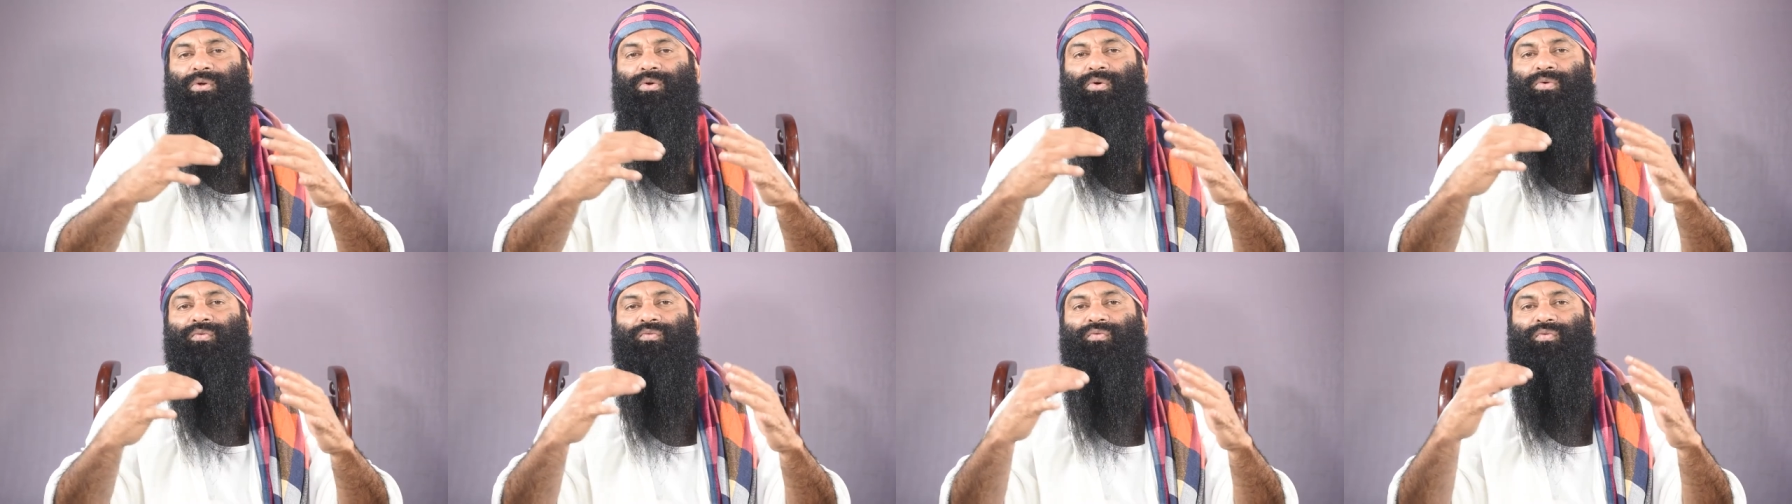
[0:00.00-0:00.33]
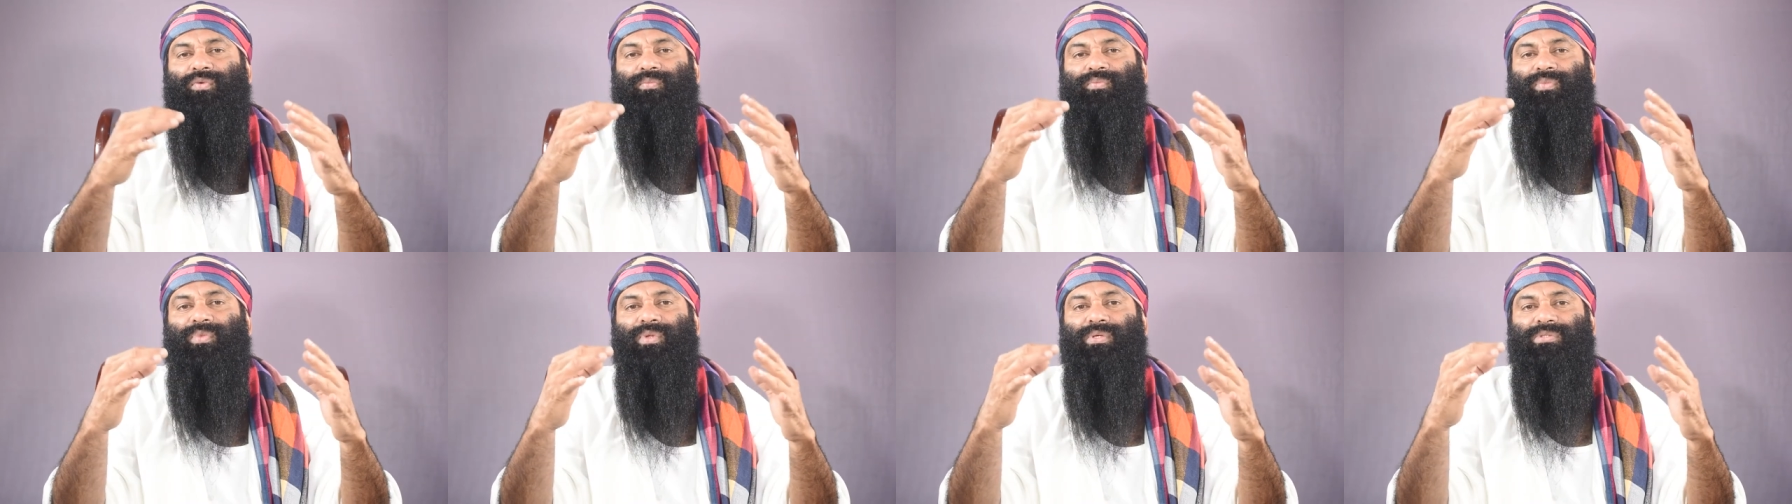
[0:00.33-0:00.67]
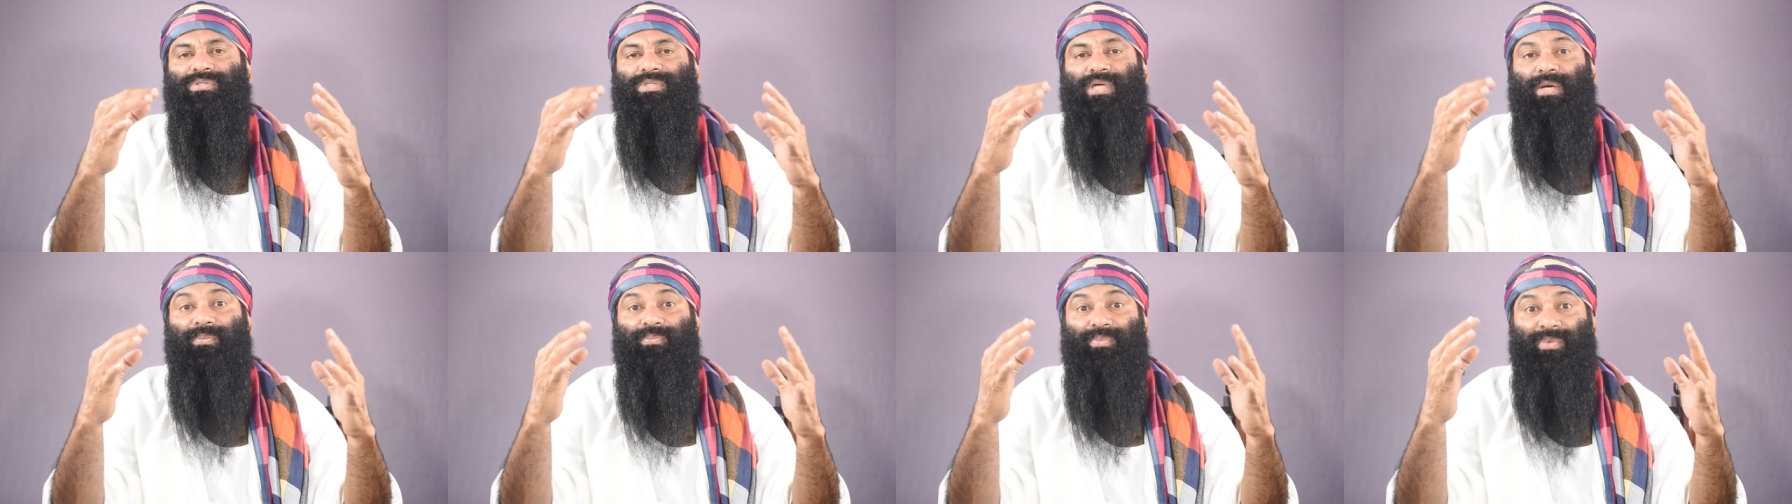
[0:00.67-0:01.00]
loan from the
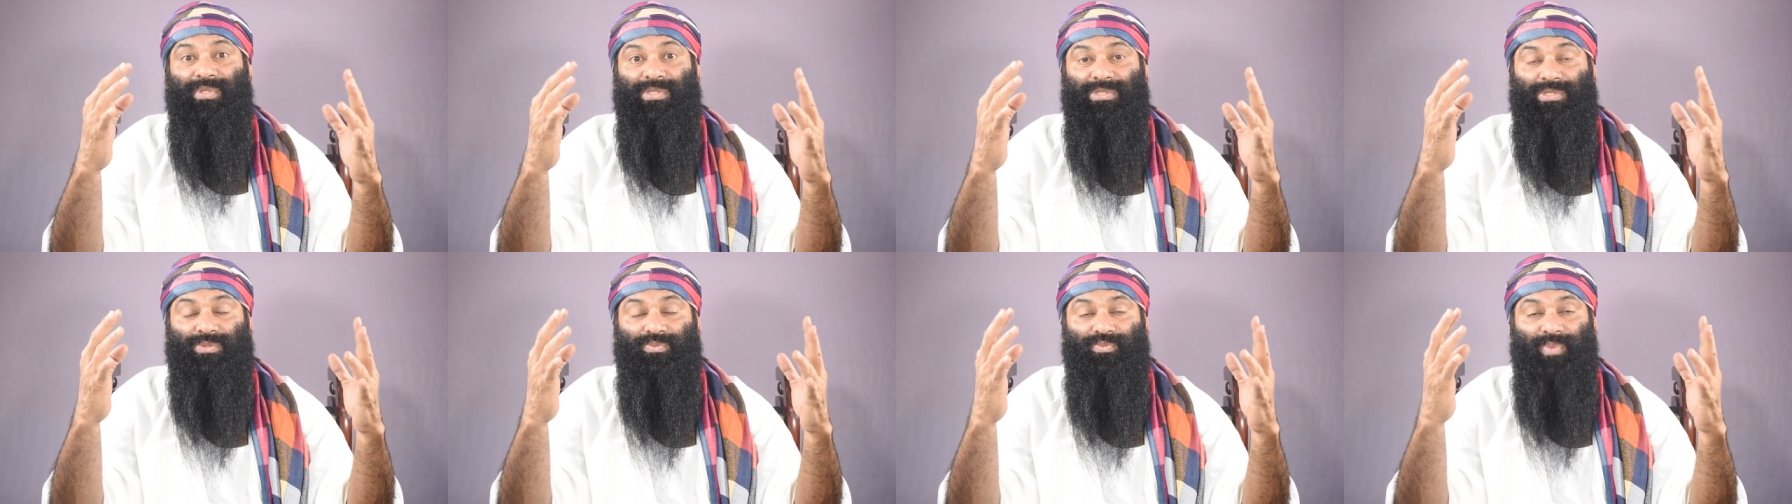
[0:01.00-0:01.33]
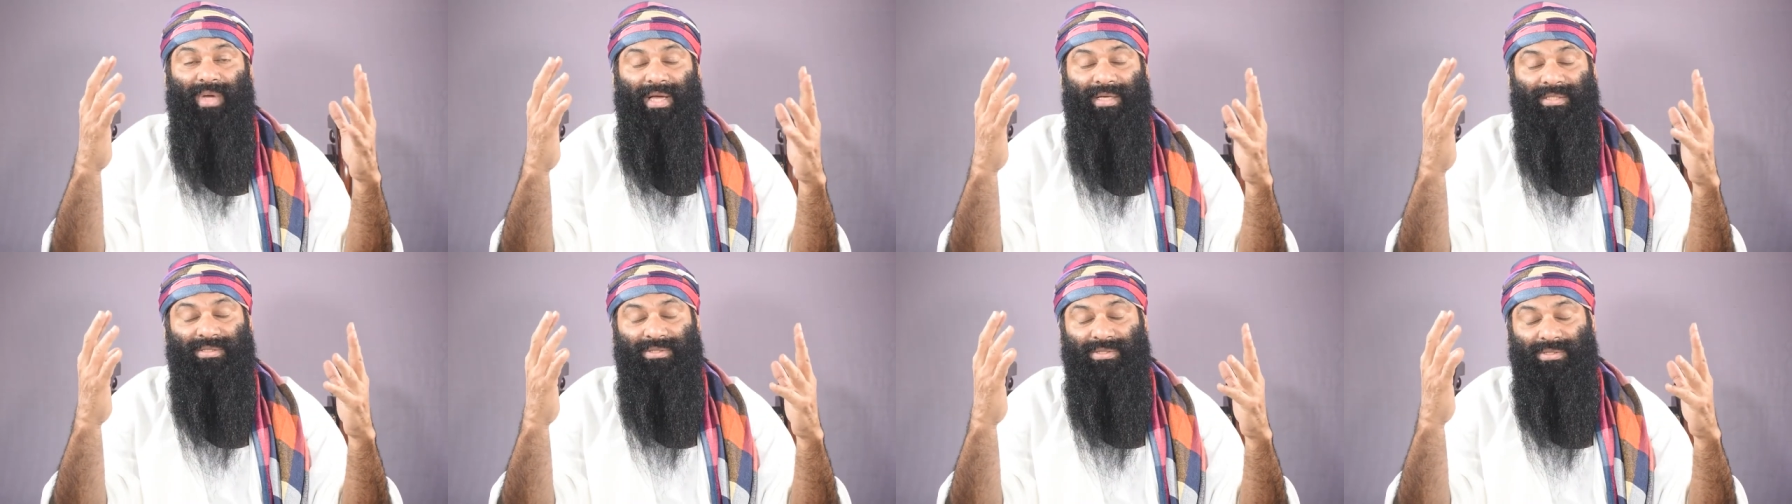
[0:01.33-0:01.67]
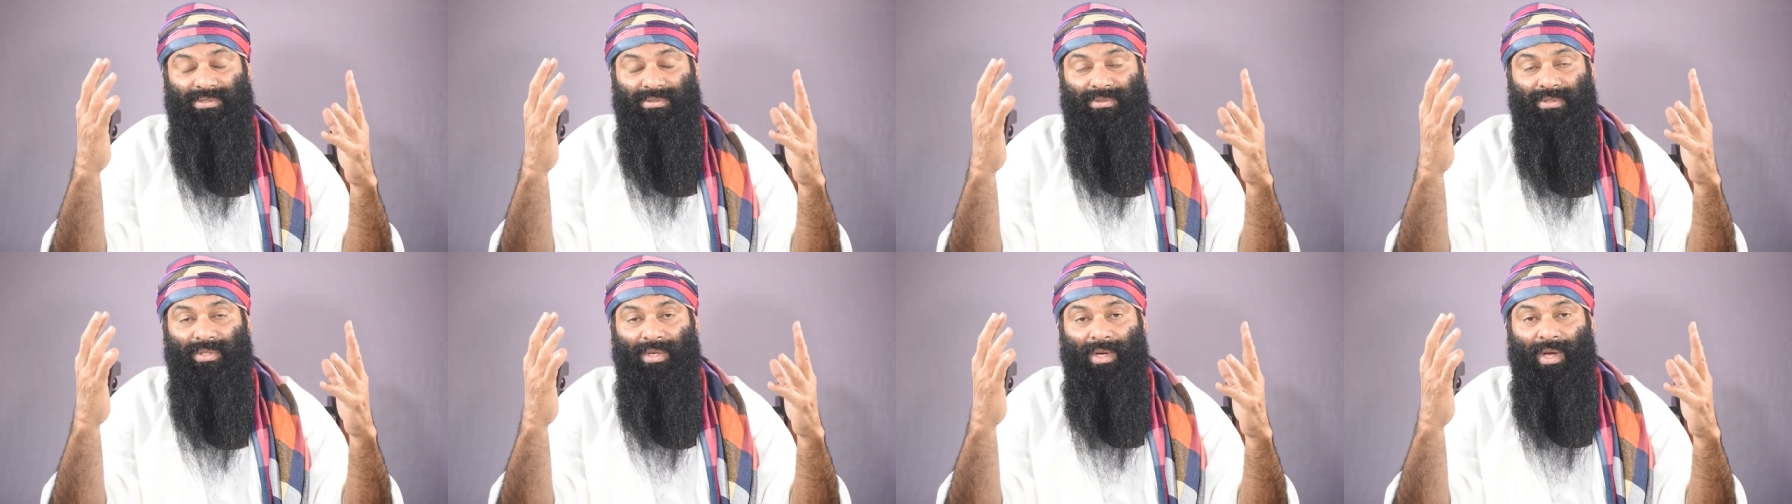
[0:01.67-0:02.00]
Japanese
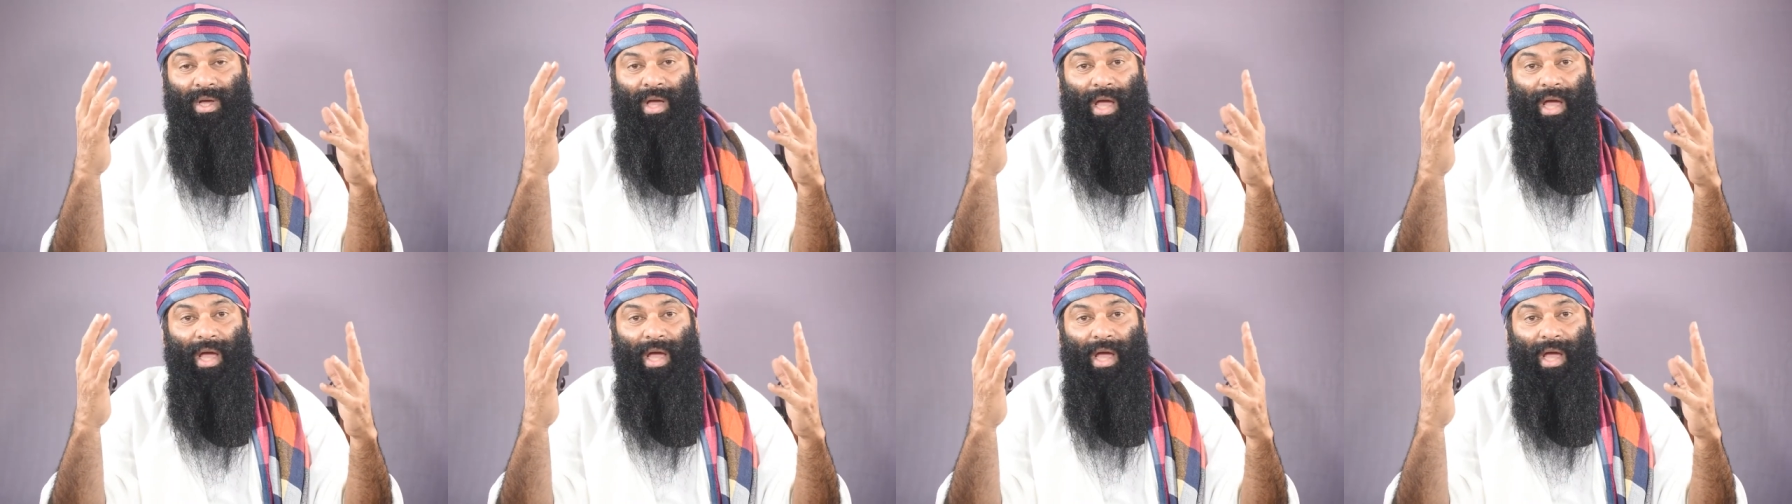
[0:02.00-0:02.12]
banks.